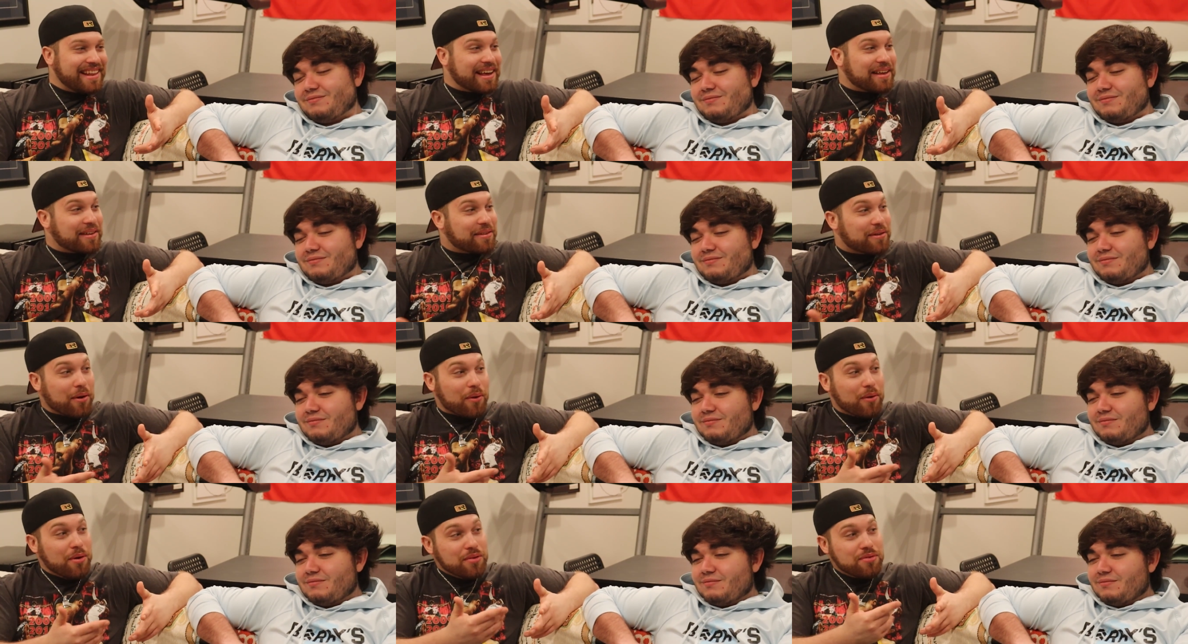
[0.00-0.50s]

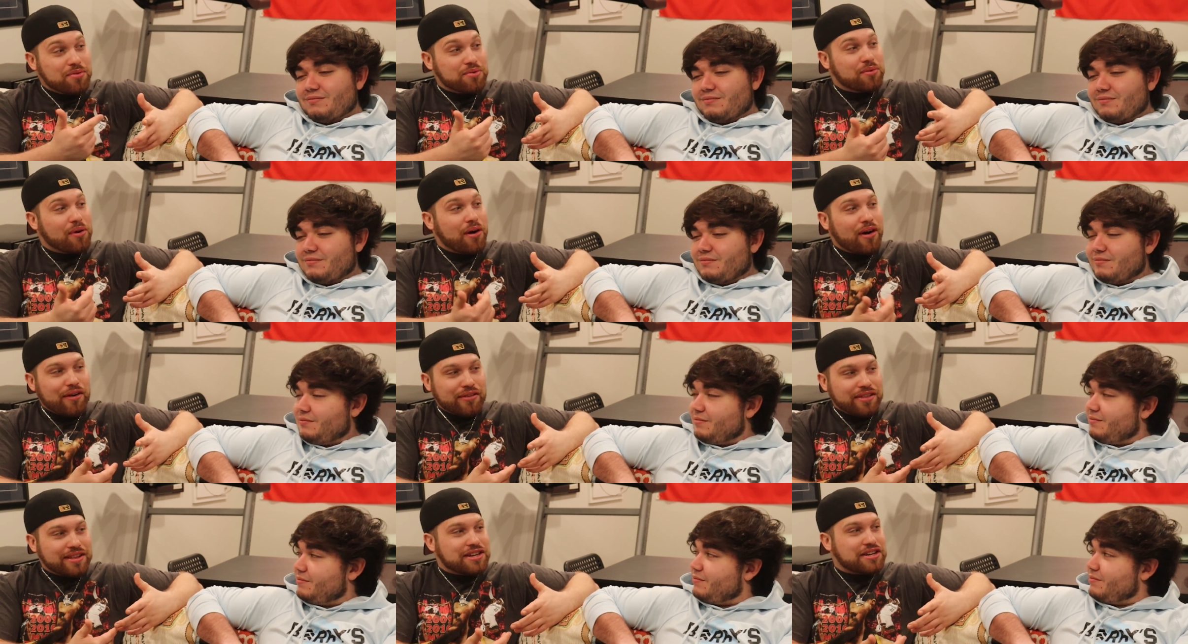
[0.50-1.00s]
Speaker 1: like going
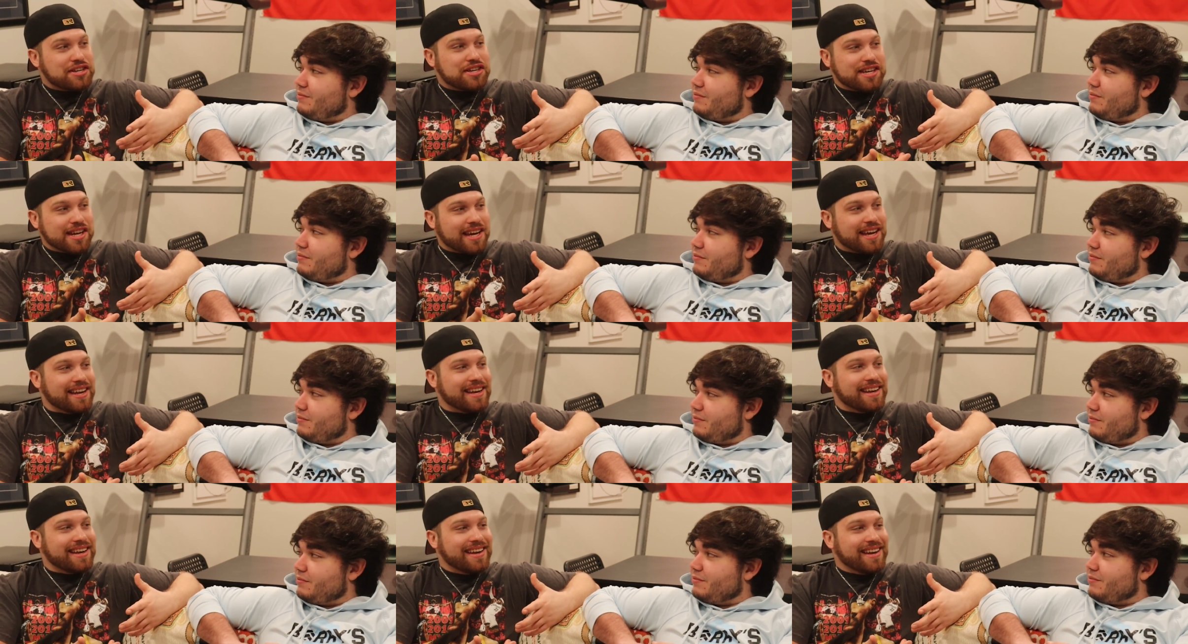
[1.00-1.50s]
through all this
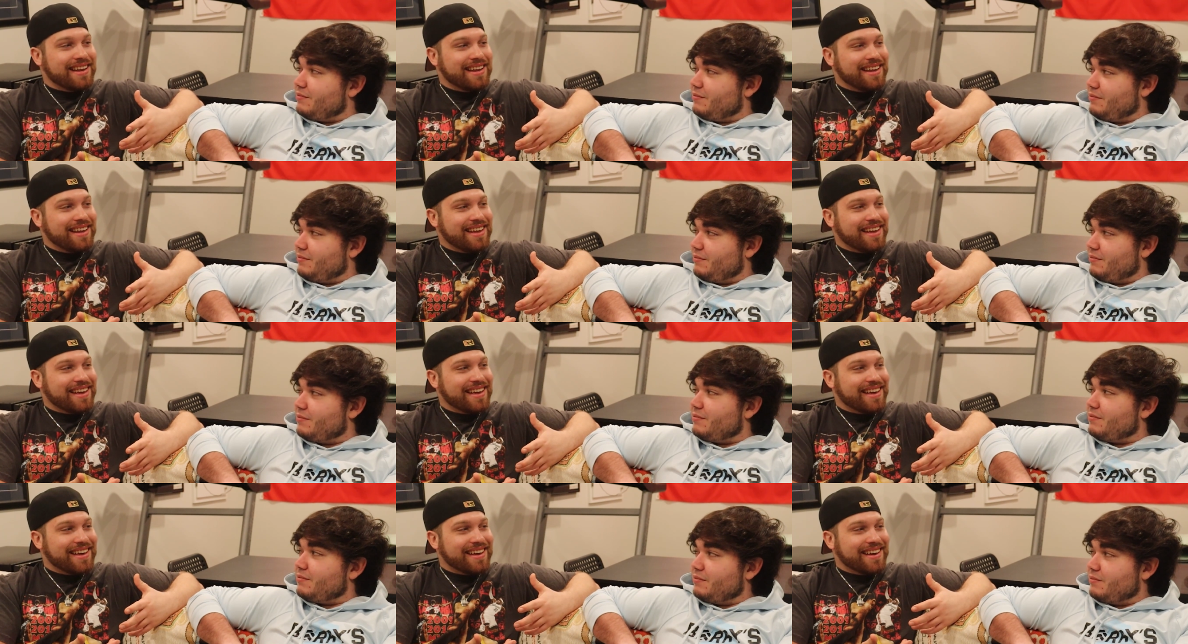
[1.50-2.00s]
shit
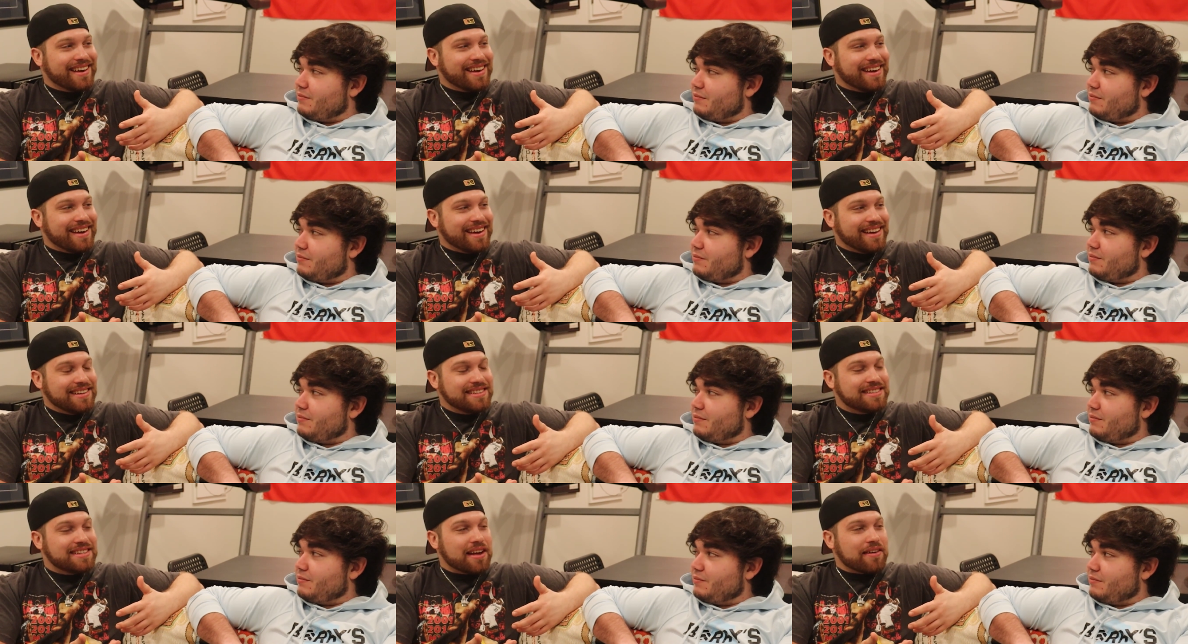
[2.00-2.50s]

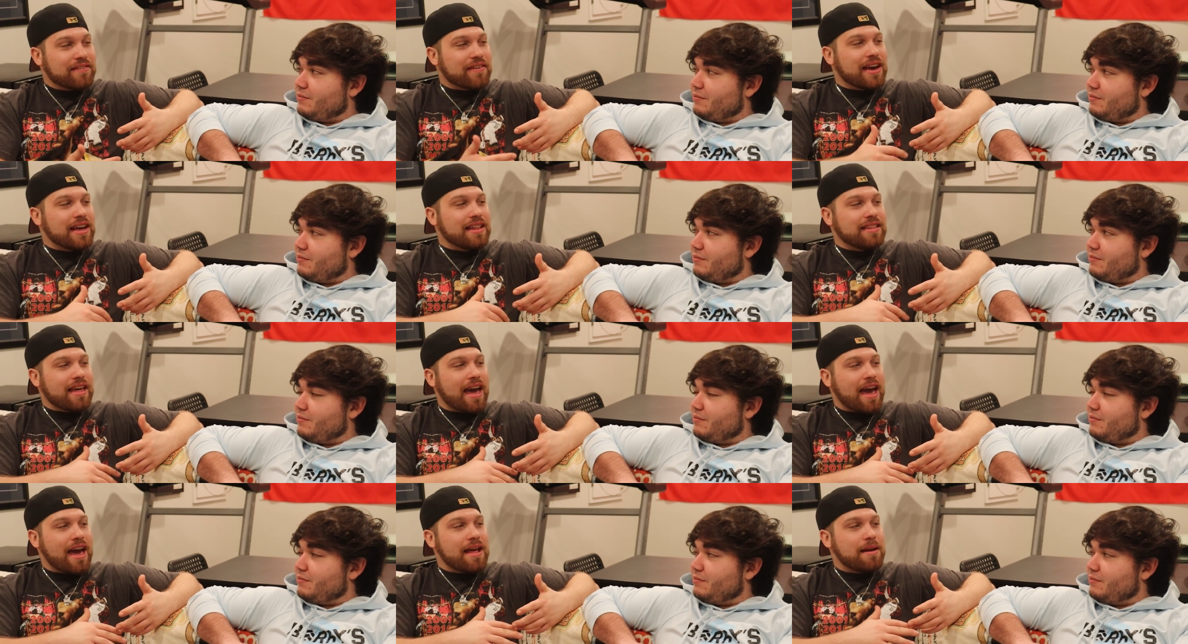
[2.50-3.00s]
and stuff.
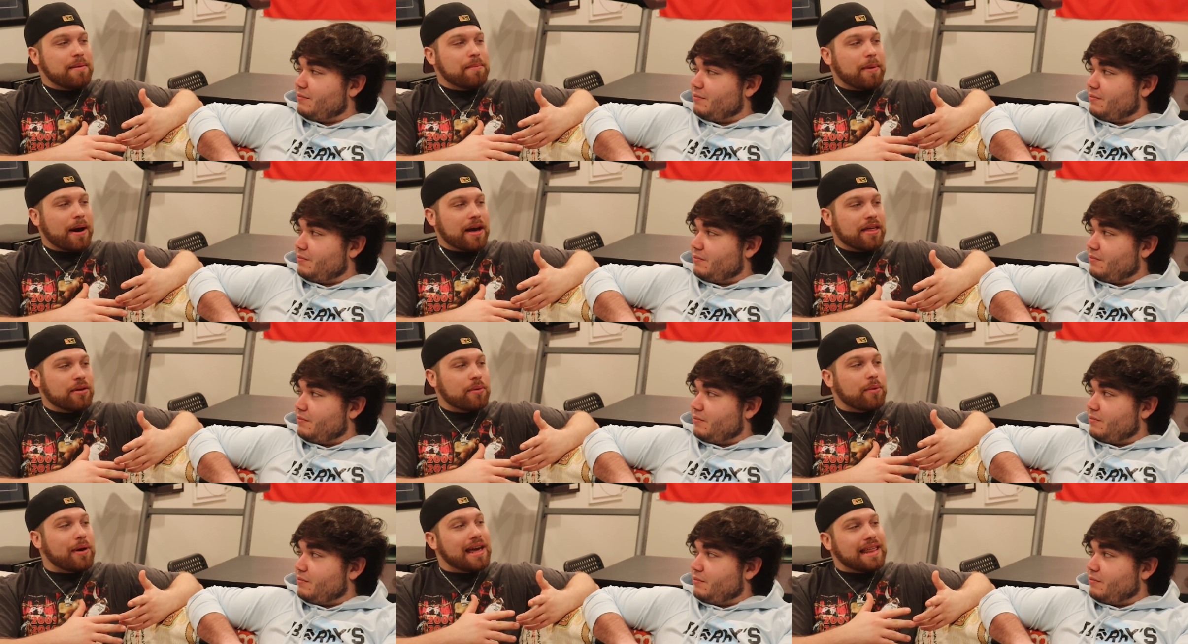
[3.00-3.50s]
And and
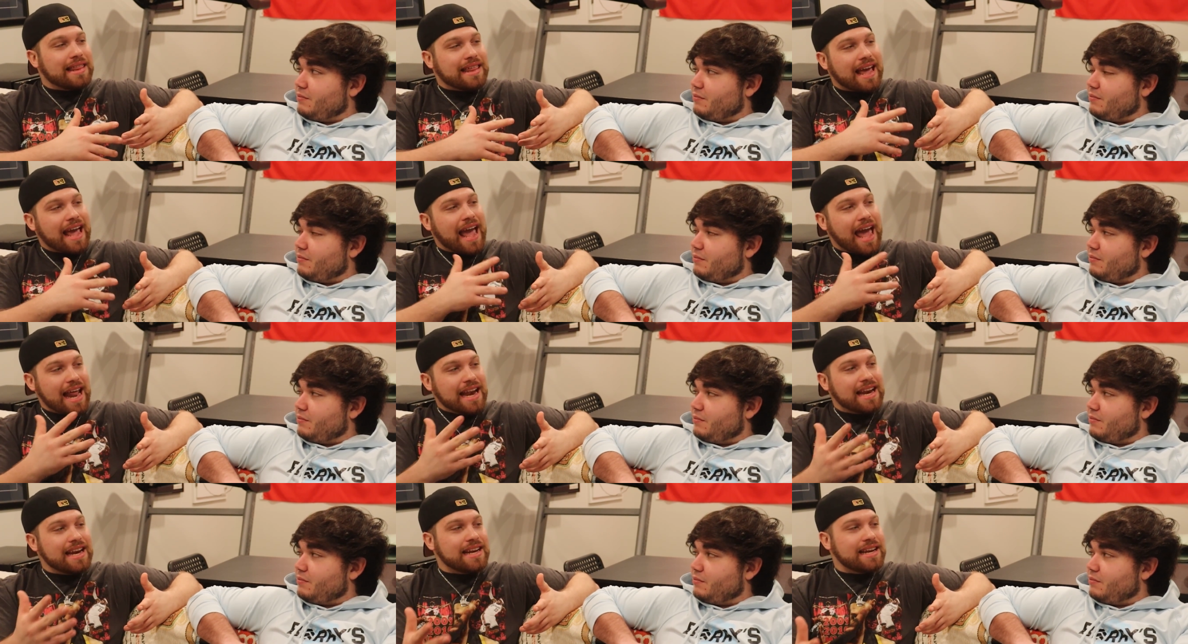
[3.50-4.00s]
by the way,
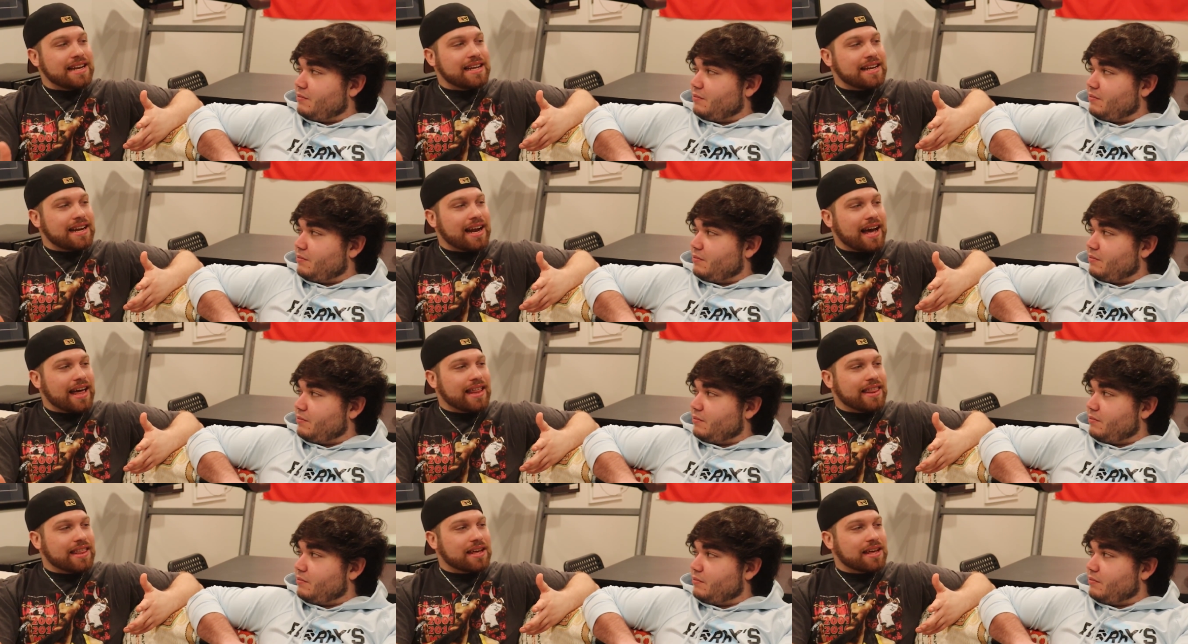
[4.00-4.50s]
they ended it. I